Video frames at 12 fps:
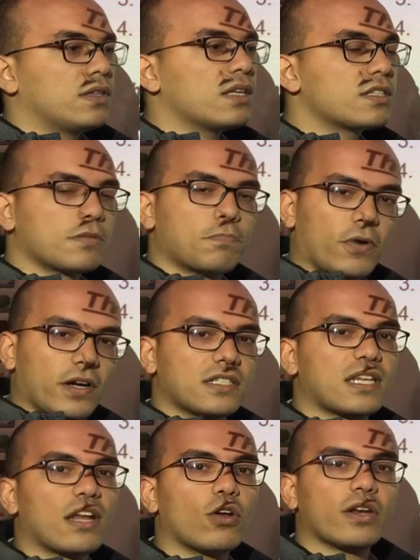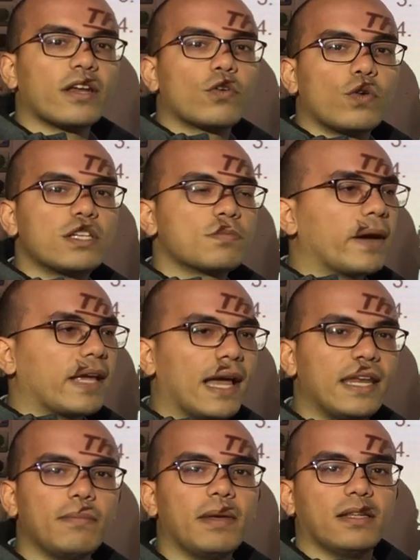This price cannot increase by
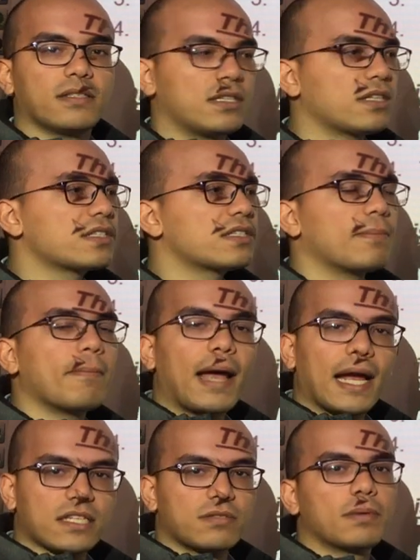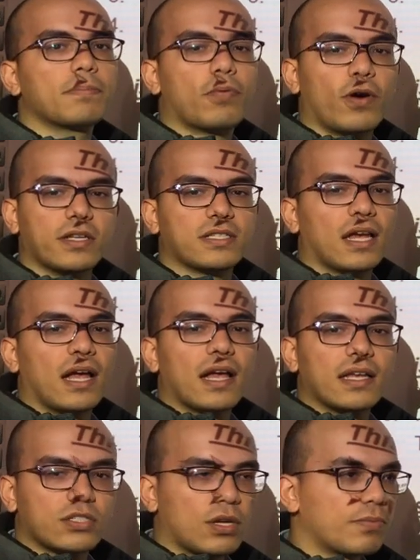any means. This is the maximum price
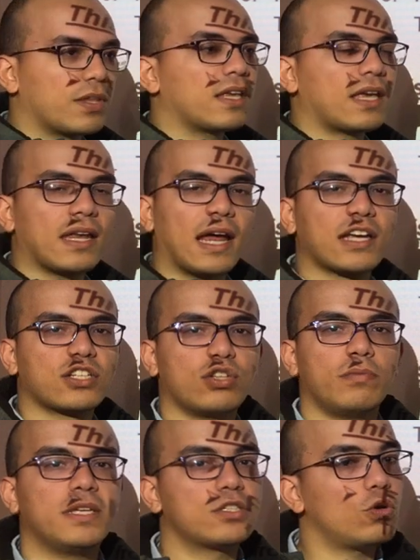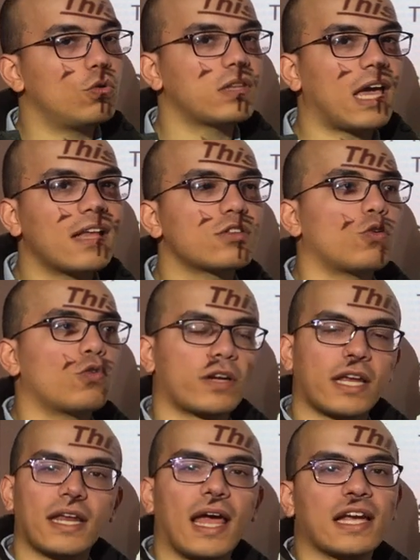something can actually be sold at or
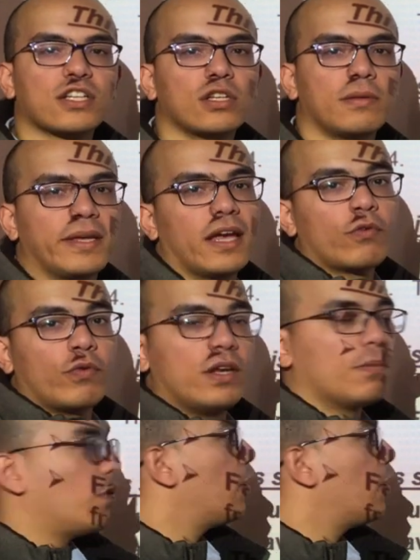can actually be agreed